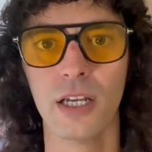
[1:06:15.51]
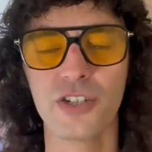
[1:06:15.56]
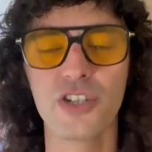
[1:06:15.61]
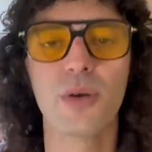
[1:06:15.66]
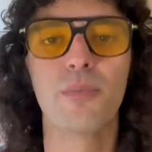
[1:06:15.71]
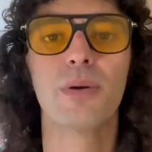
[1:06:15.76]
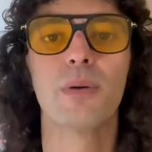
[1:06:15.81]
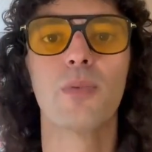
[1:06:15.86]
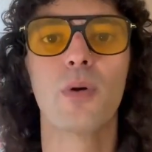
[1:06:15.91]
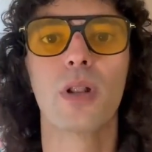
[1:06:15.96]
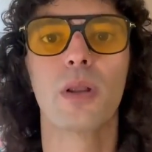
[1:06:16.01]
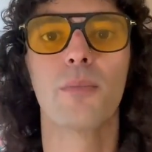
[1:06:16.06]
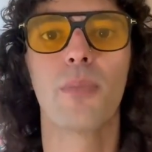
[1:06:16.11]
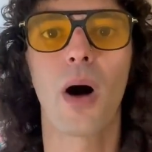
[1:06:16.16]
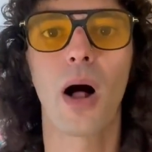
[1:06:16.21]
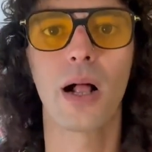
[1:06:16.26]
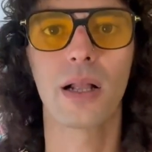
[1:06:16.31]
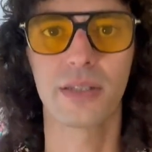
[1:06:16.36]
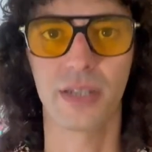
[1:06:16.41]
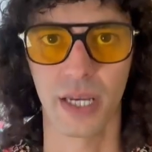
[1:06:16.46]
Some people in
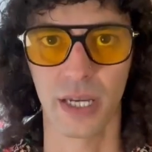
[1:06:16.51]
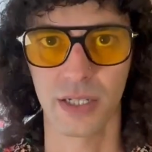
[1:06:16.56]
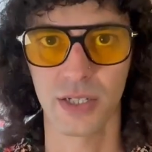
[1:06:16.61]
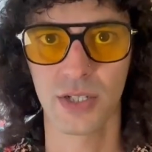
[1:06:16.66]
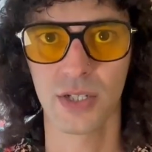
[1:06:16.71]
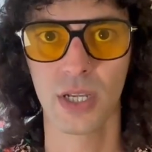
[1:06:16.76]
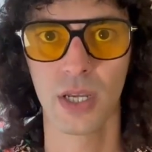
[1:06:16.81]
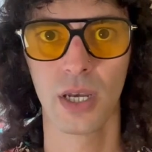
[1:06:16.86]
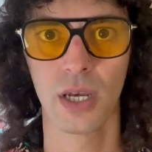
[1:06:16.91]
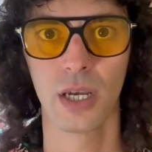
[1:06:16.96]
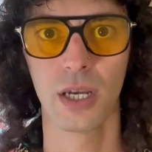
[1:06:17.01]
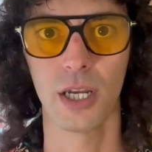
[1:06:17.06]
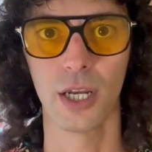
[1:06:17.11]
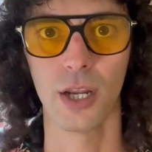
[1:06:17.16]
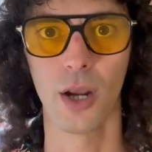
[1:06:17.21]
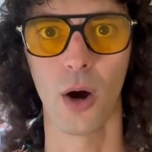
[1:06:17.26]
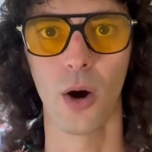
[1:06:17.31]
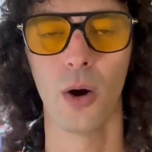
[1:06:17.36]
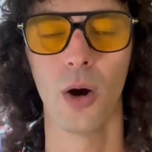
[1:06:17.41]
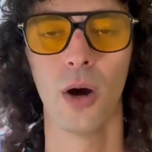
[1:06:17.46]
politics,
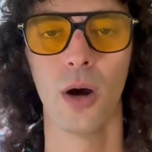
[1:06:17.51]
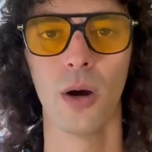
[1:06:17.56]
you know,